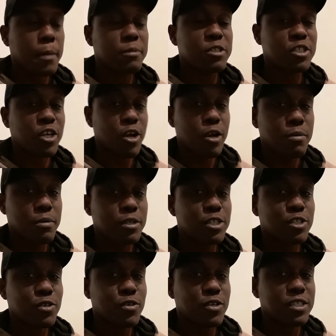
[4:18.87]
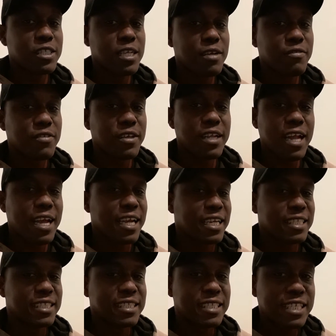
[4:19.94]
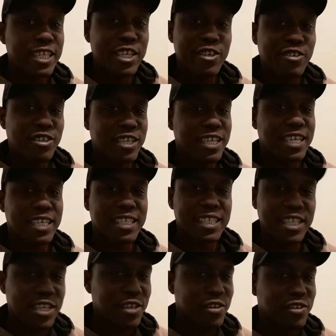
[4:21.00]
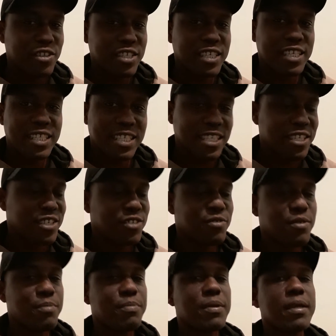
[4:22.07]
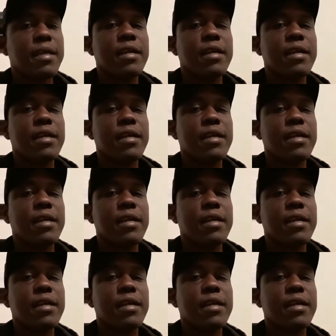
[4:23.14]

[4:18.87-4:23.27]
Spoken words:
Starting my stories and everything. I continuously repeat.